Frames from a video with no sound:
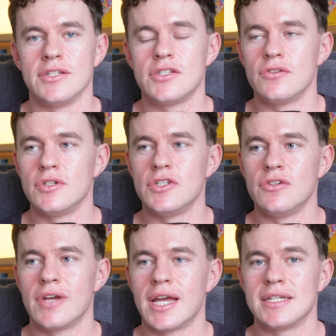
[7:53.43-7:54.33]
As soon as
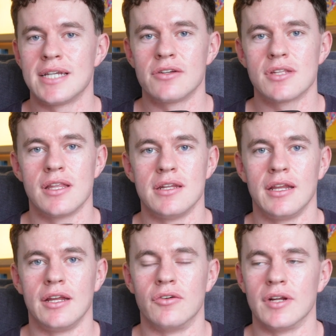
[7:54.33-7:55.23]
you get down to the
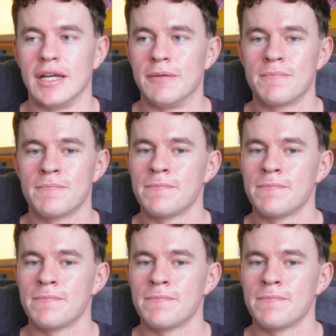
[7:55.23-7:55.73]
nitty-gritty,